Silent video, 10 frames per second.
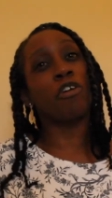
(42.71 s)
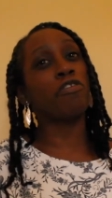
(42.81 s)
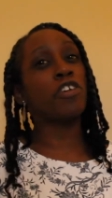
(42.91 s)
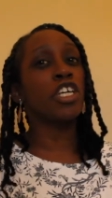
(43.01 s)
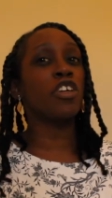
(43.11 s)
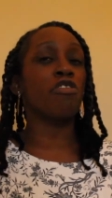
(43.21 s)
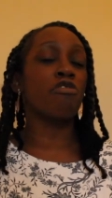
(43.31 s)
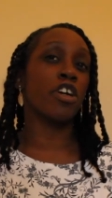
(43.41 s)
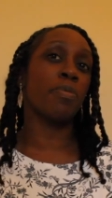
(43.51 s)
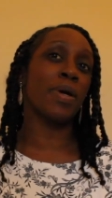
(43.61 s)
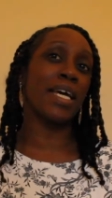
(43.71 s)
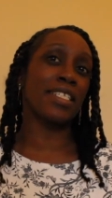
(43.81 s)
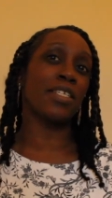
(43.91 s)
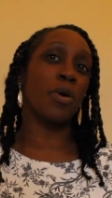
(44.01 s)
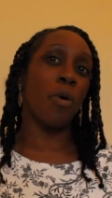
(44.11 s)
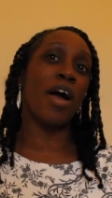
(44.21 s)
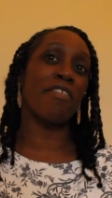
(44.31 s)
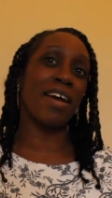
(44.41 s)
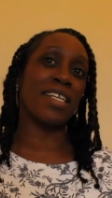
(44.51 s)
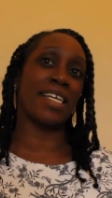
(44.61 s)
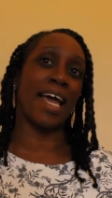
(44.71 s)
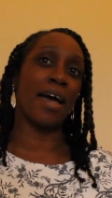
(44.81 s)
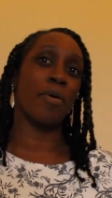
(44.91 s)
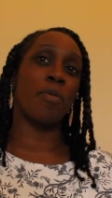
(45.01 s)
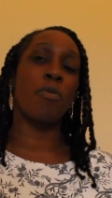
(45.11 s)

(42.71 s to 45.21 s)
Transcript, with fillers: Or if your group isn't quite ready yet,